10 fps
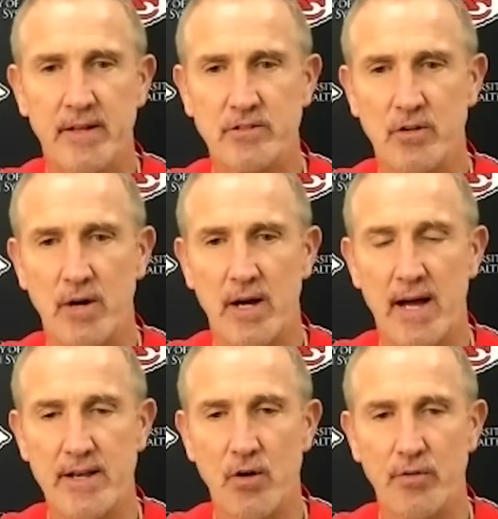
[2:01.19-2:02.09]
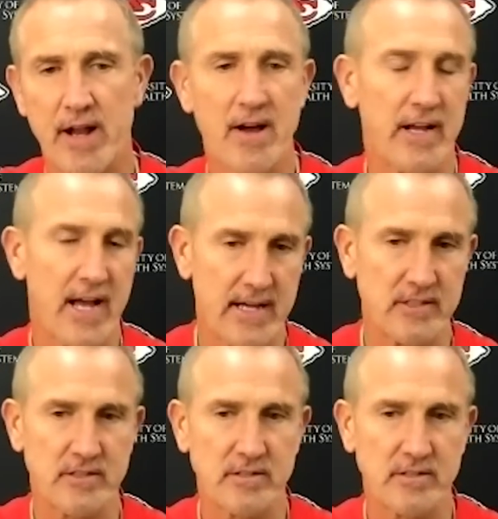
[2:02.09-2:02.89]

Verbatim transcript: So I, I know that our guys